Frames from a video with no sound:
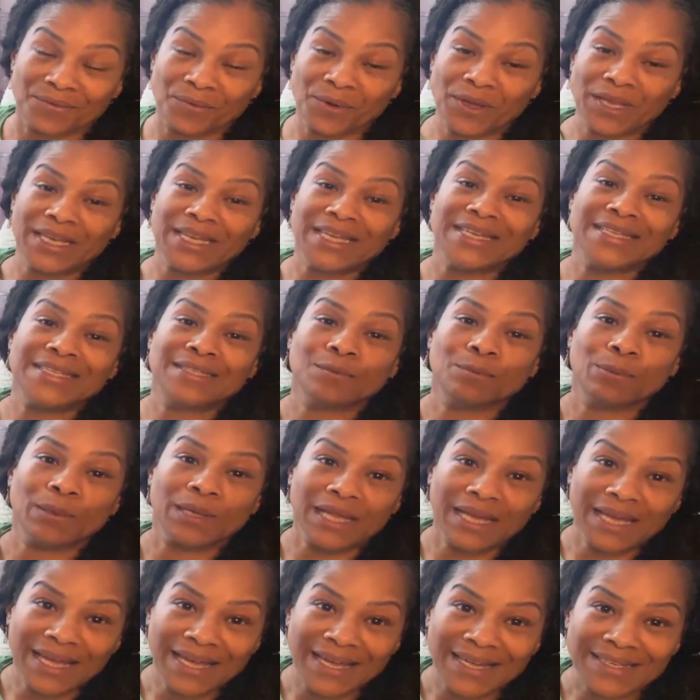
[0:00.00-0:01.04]
We need to
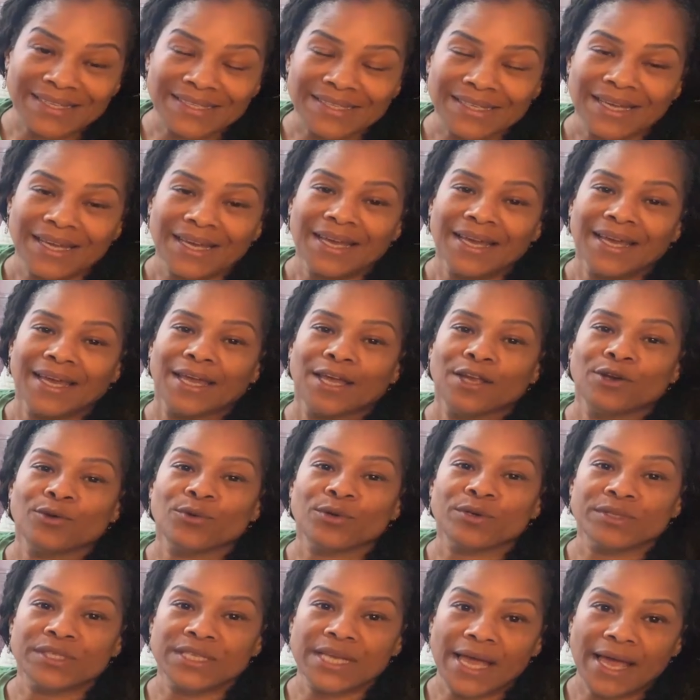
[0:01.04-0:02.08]
plant in
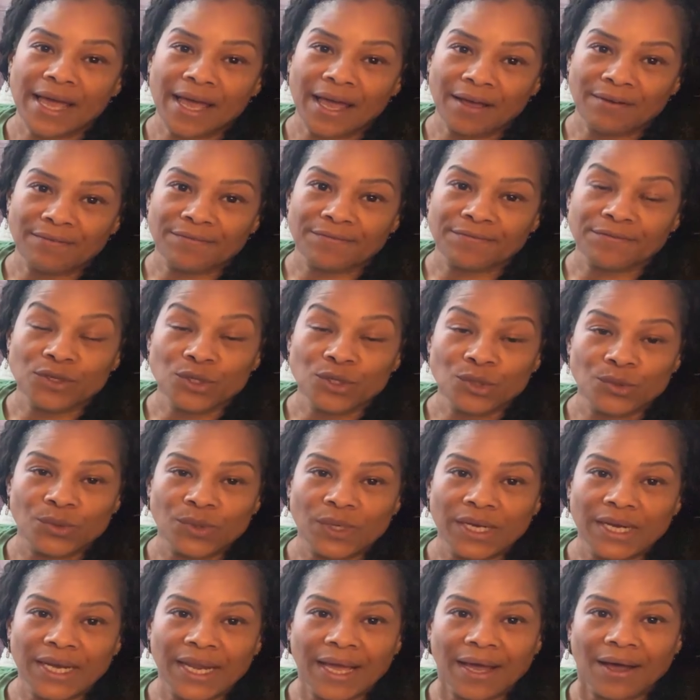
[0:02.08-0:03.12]
order to have
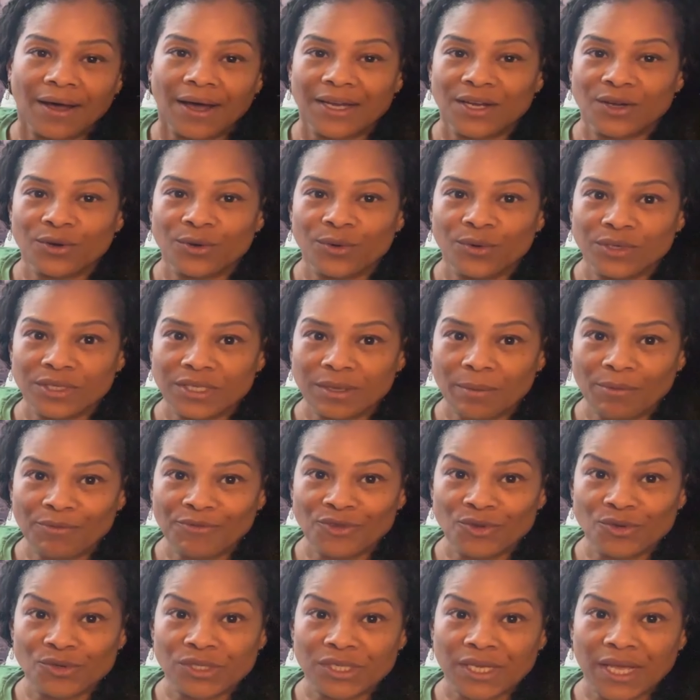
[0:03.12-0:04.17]
food. Now, I know some
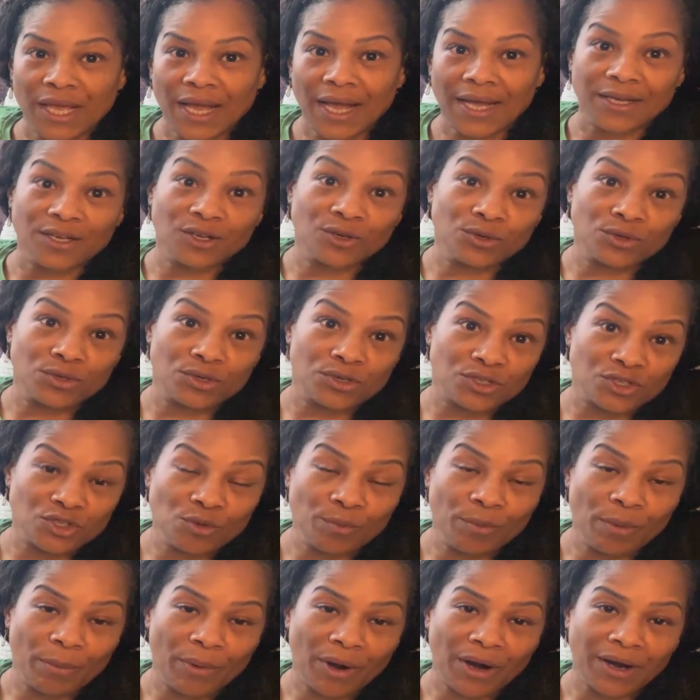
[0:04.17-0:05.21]
of you are saying I can go to the
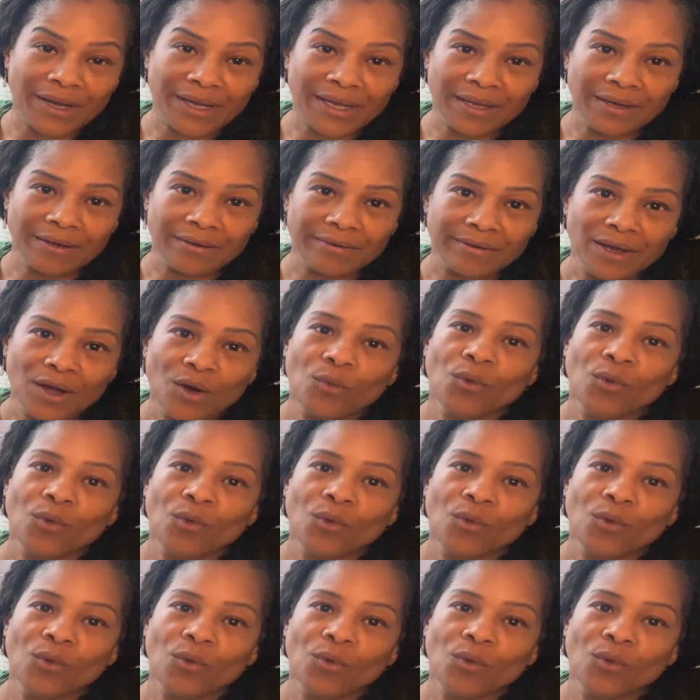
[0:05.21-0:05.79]
supermarket.